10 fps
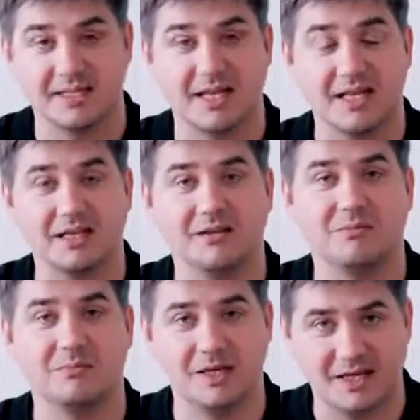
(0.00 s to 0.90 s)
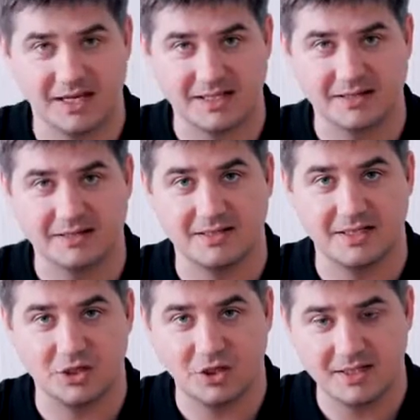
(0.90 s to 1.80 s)
Now the box is checking the
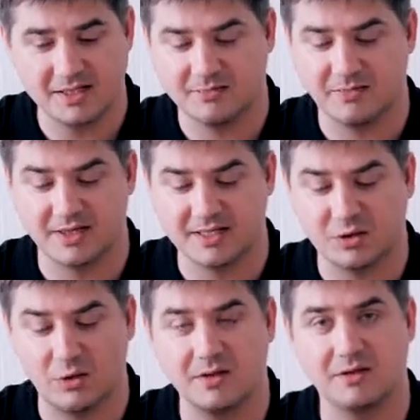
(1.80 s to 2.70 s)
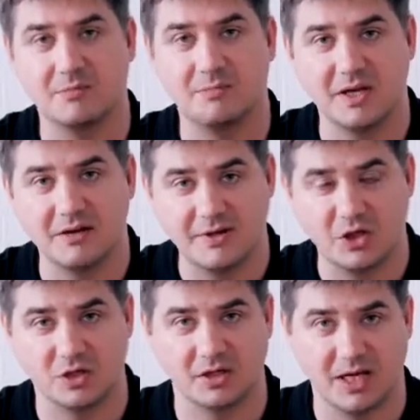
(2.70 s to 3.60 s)
possibility to connect to the
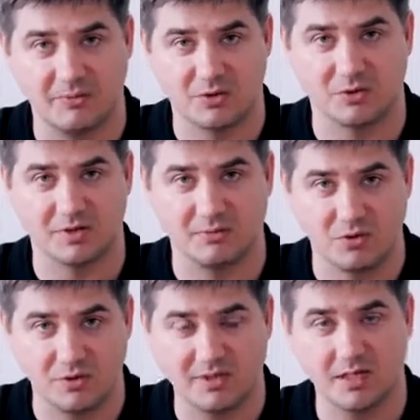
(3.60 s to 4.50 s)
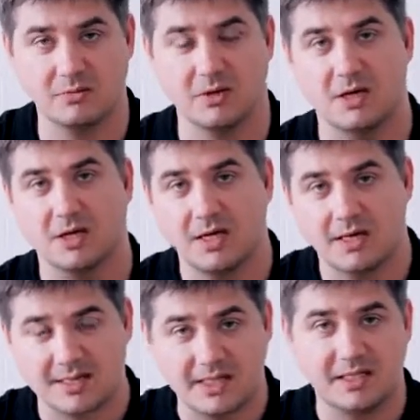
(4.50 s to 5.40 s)
internet. That is, it
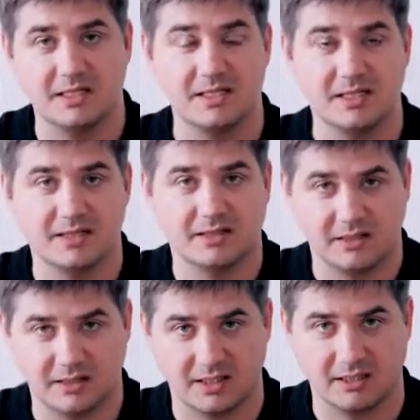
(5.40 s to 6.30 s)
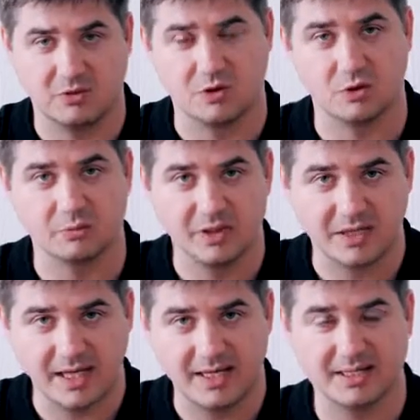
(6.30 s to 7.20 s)
is trying to access the
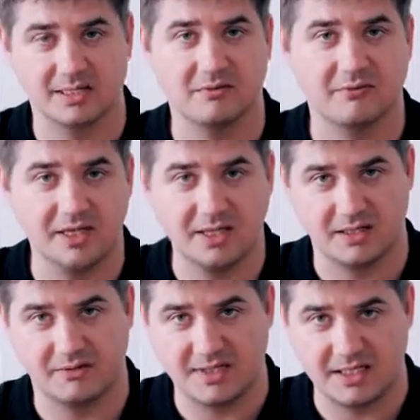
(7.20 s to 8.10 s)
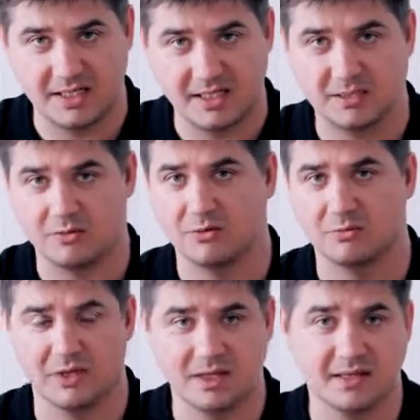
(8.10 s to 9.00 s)
internet. As soon as the
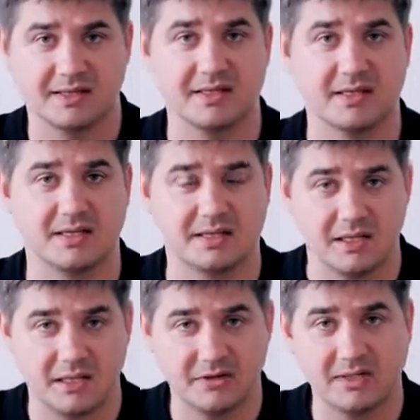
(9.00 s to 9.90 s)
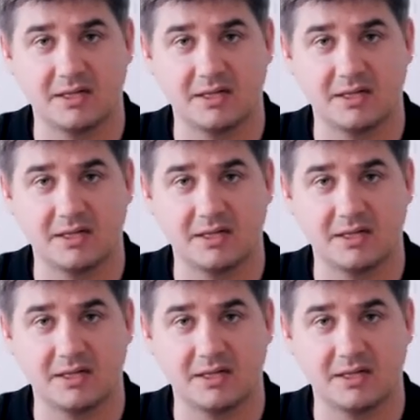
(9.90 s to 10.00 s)
status A indicator